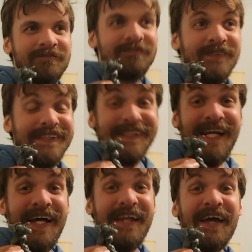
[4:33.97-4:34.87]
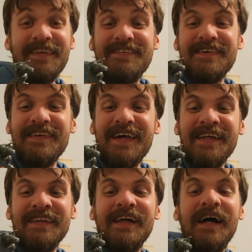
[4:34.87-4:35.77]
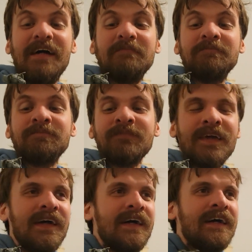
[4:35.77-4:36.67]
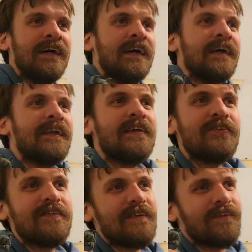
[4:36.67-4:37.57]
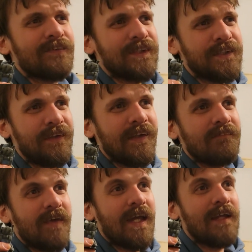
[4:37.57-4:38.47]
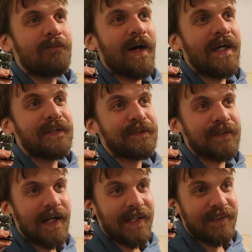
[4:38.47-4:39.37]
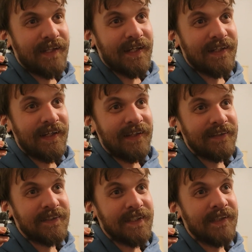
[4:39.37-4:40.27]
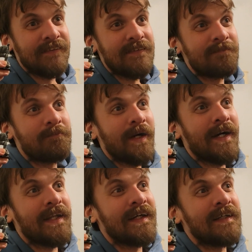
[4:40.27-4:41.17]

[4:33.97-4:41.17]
Yeah, I can see that. This was originally made by Triad Technologies, but